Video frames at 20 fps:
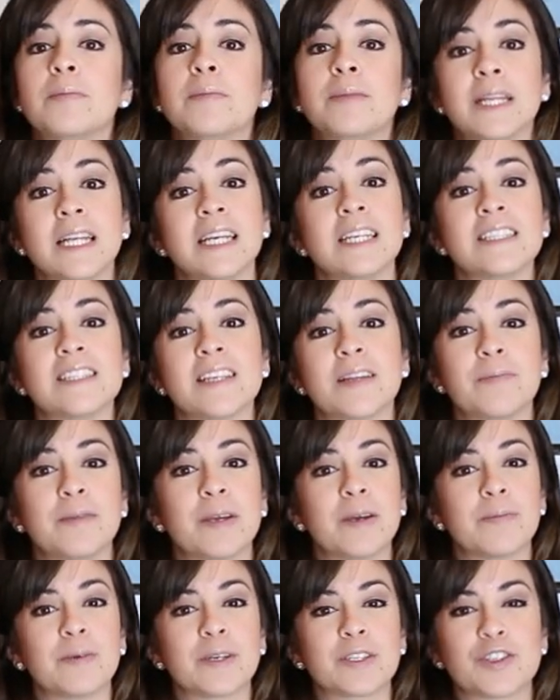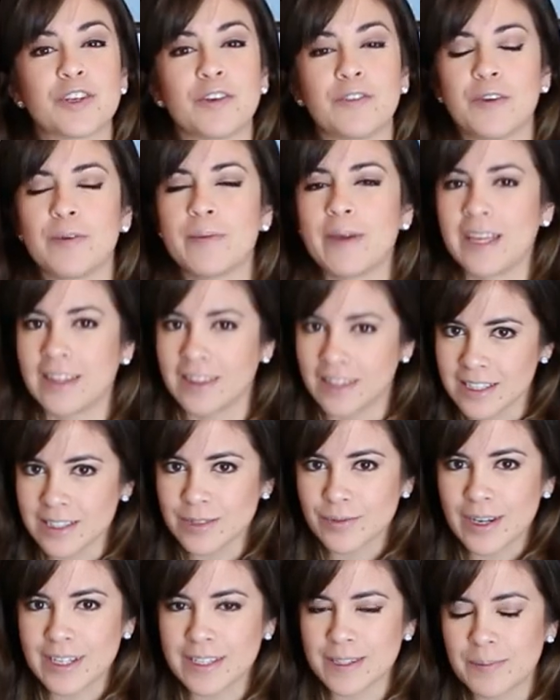Please send me a picture if you make
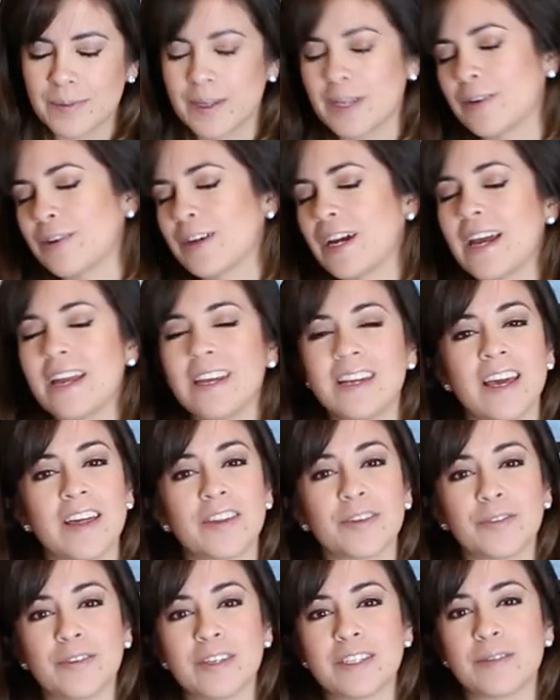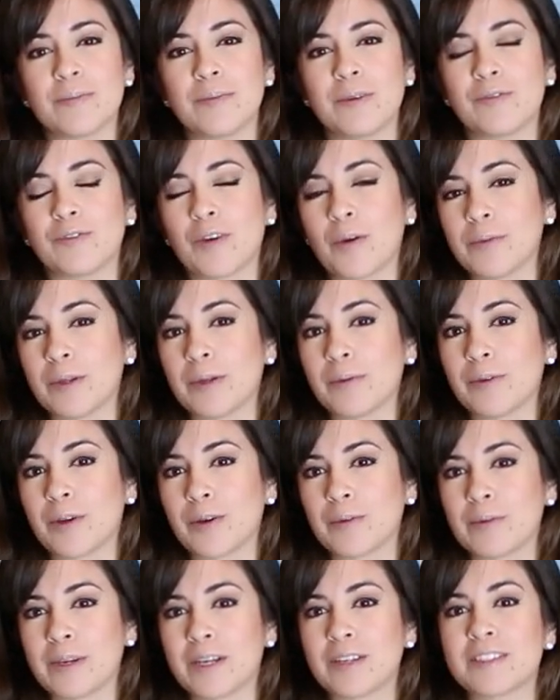this recipe or any other recipe from the
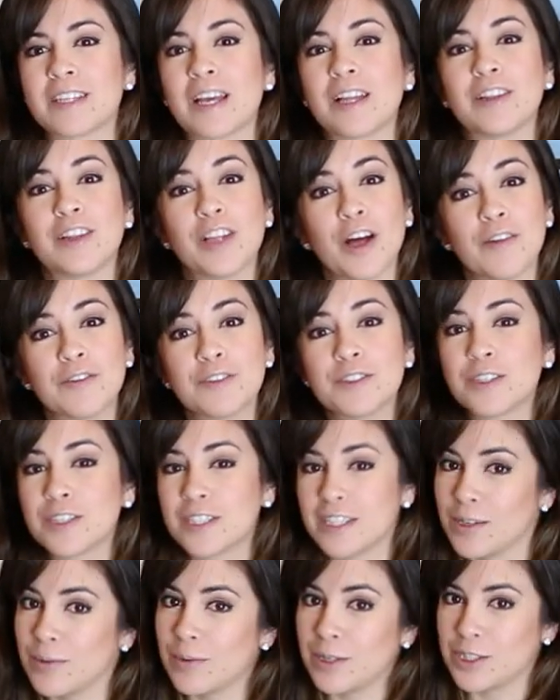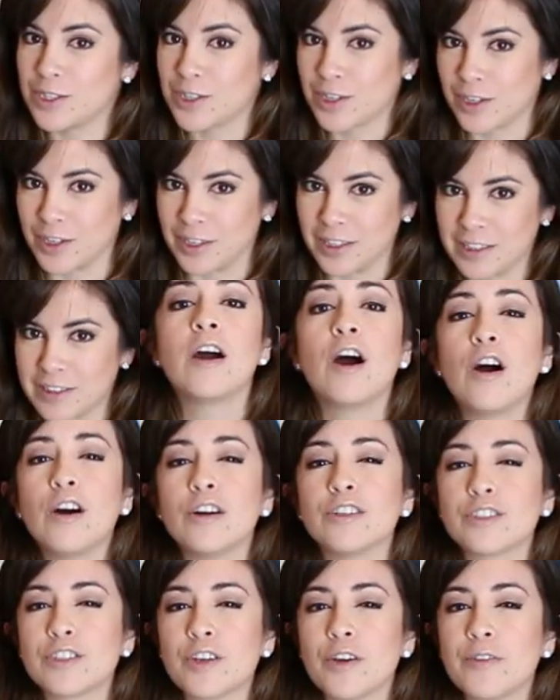vlog, because I love to see what you cook.
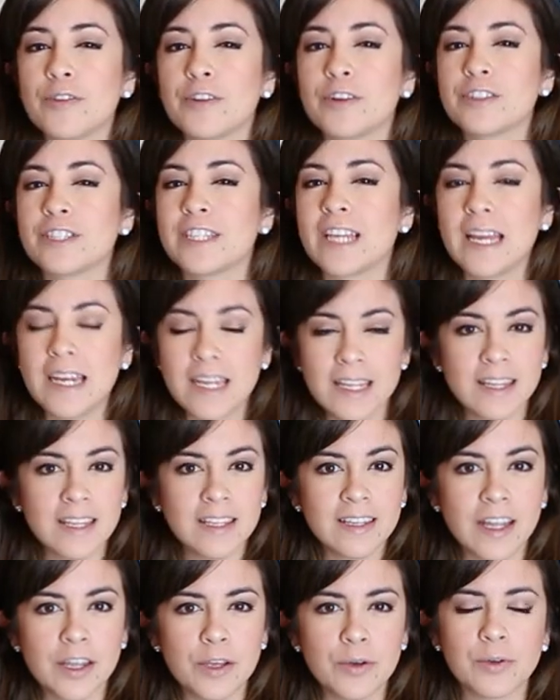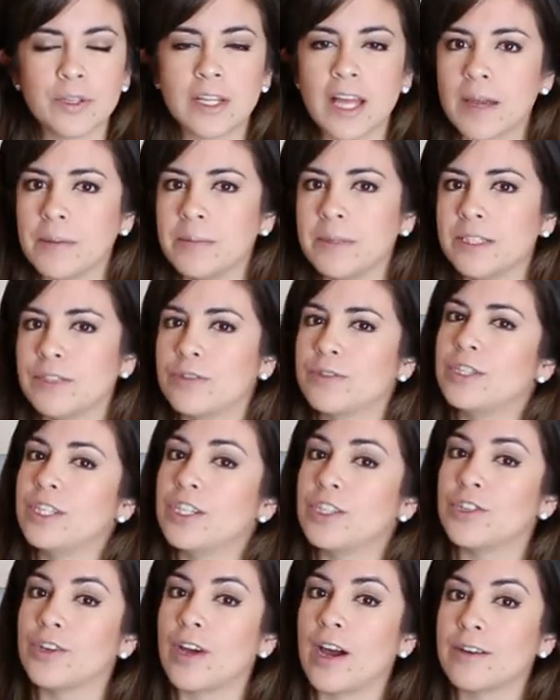Also, if there's anything that you would like me to
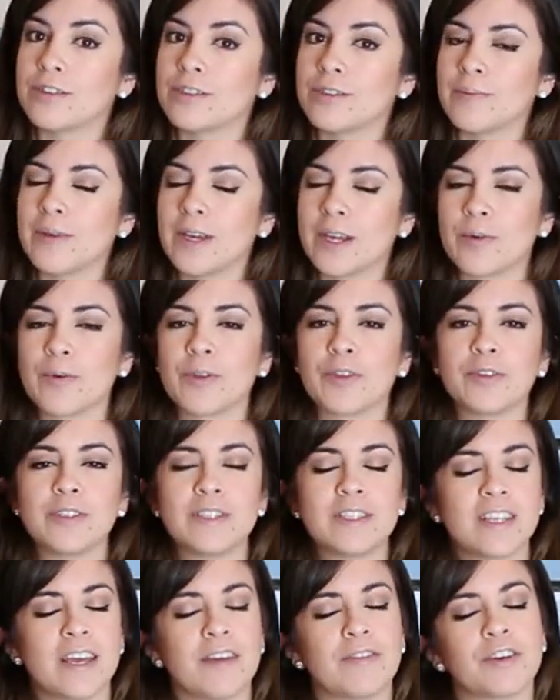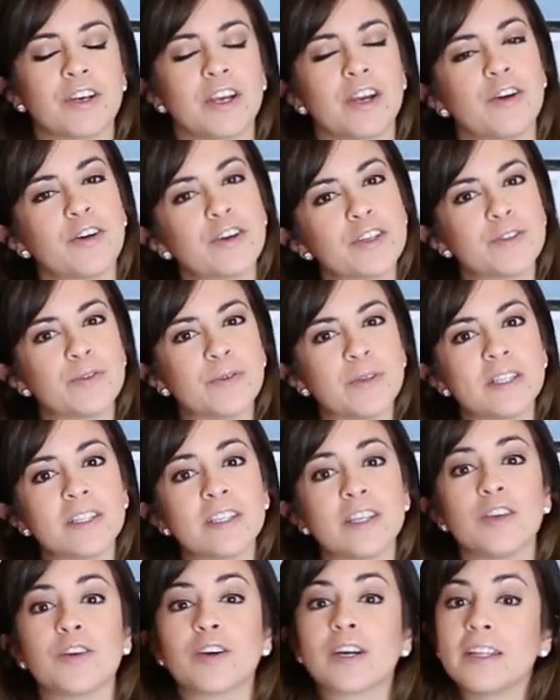teach you how to make, whether it's savory or
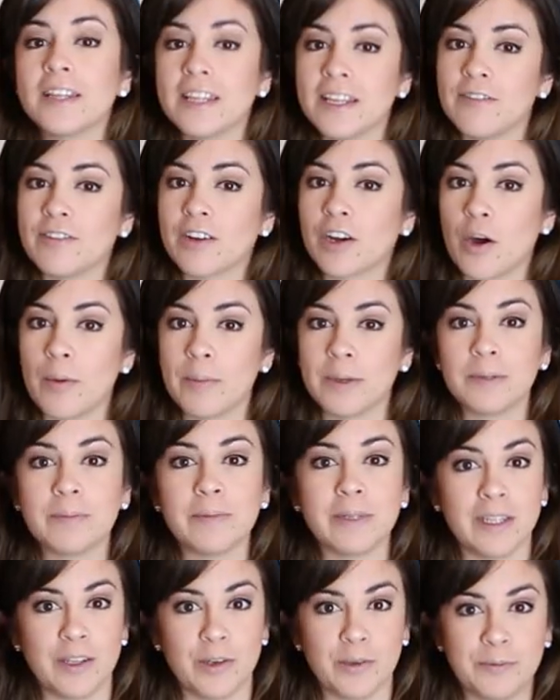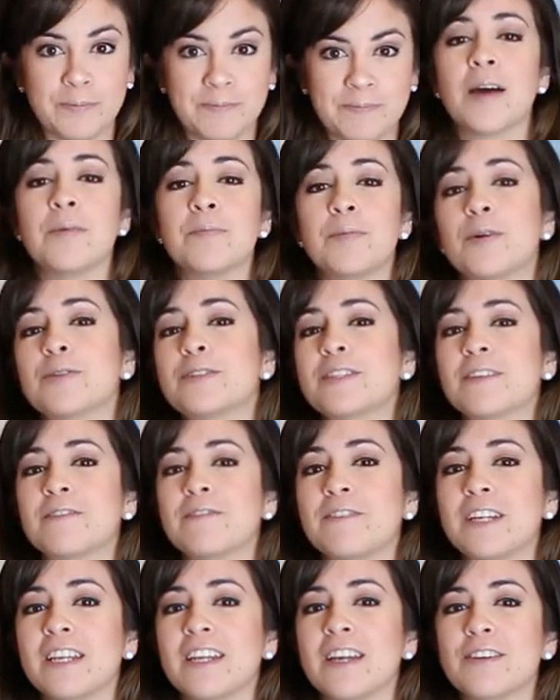sweet, you can leave a comment below. I'm
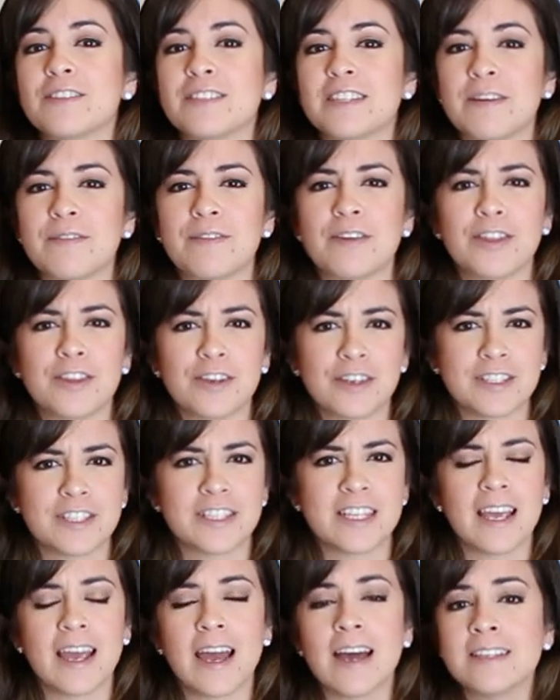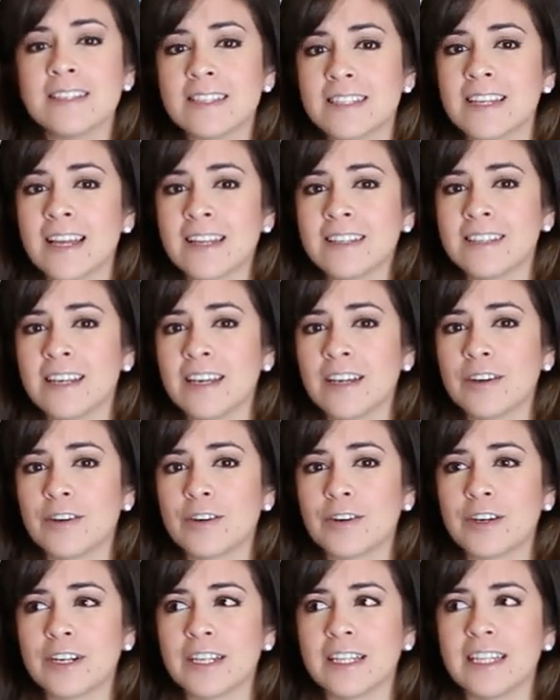posting videos every Thursday and Sunday,
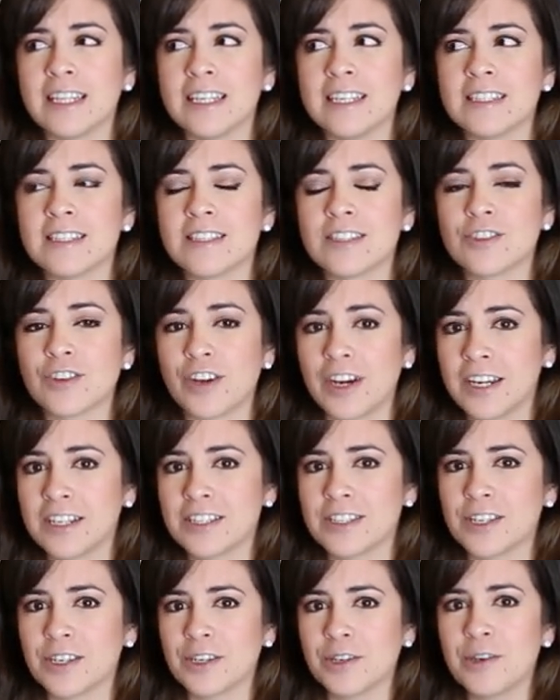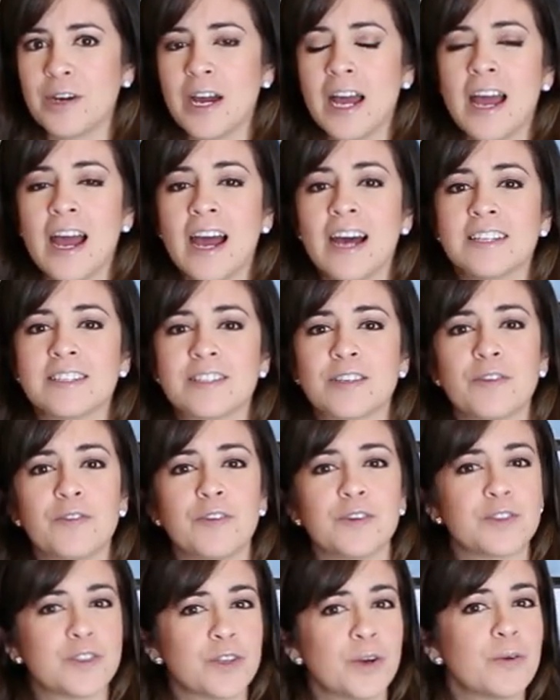or at least trying to, and so
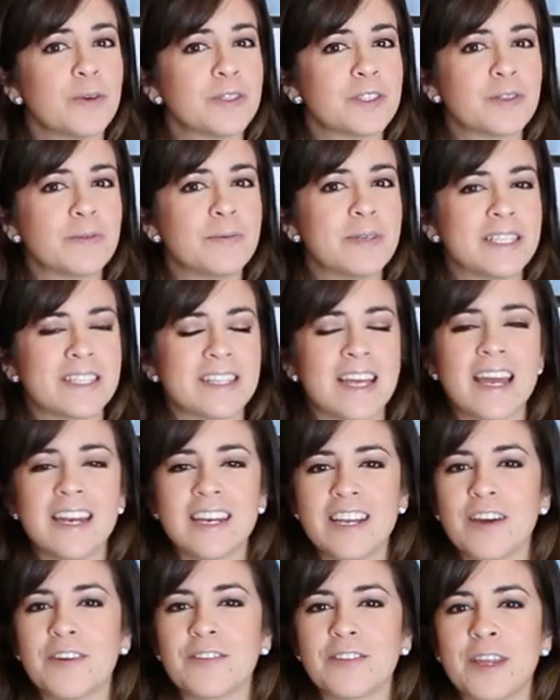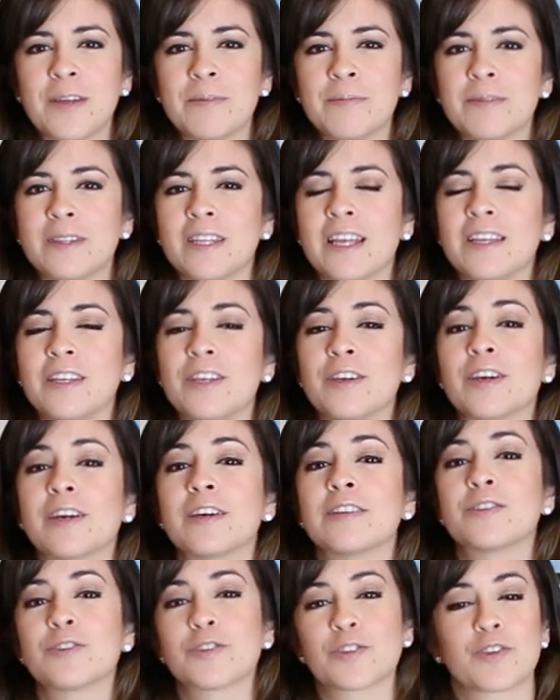if you don't want to miss any of them, then you
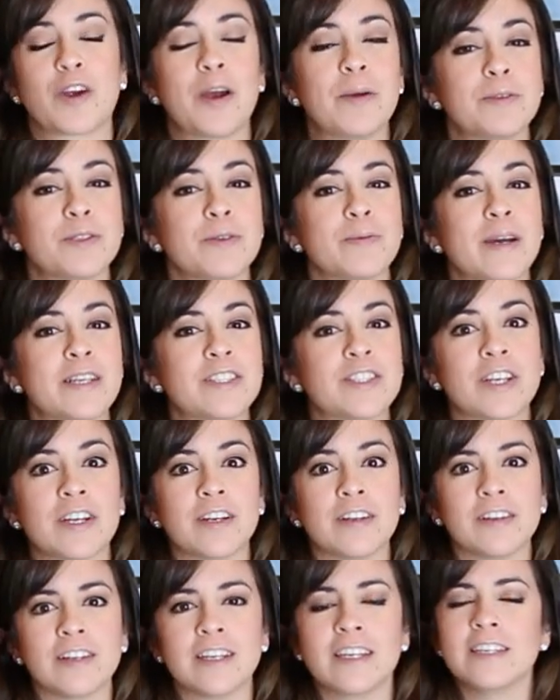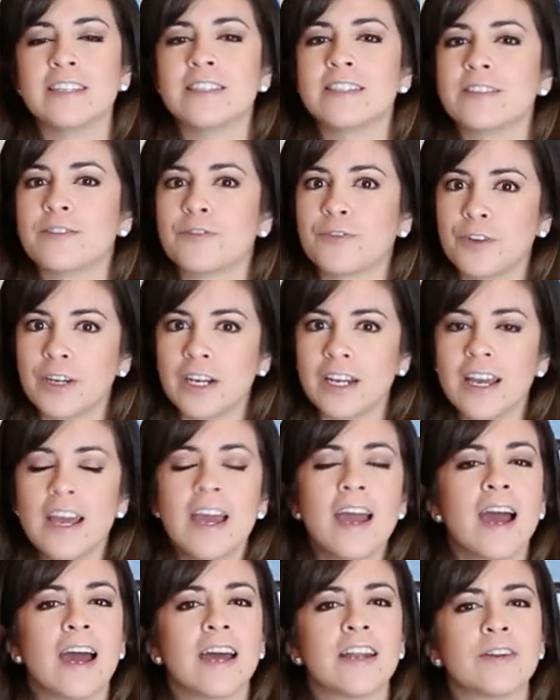can subscribe to my channel. It's free
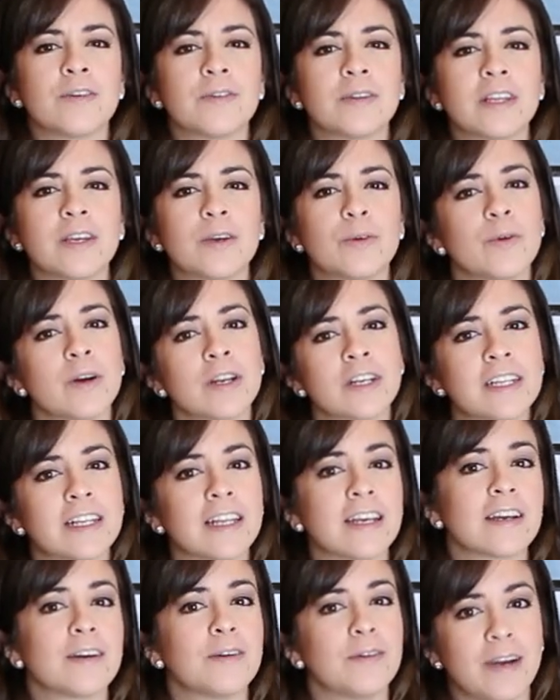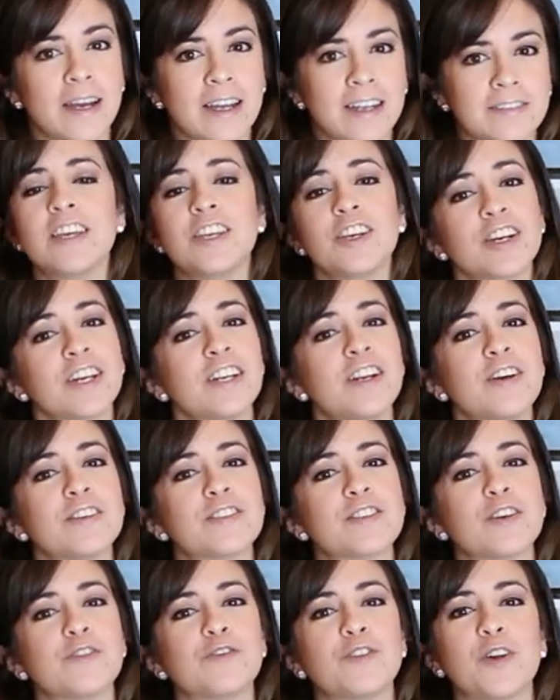and only one click away. You can
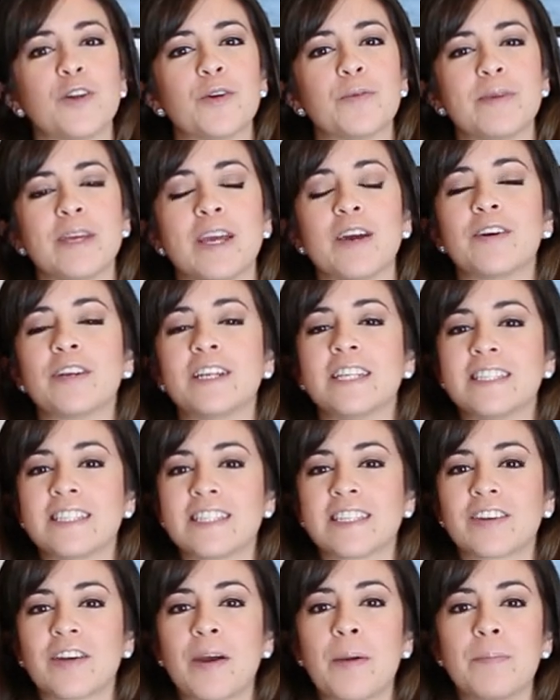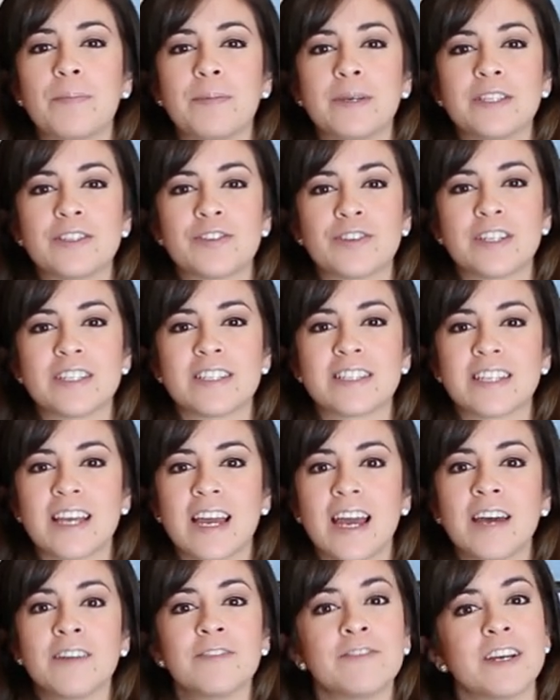also follow me on Instagram, Pinterest,
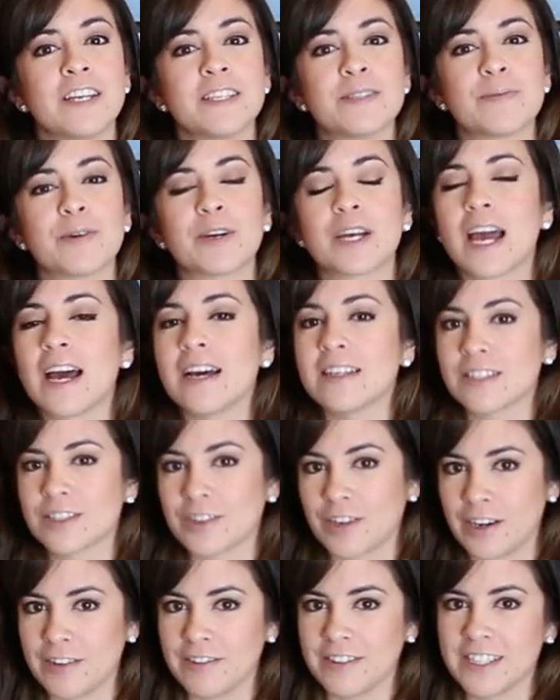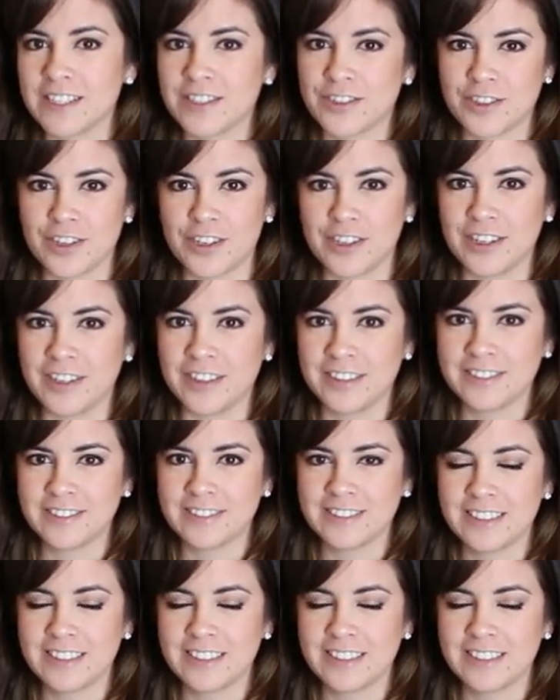and Facebook as Cravings Journal.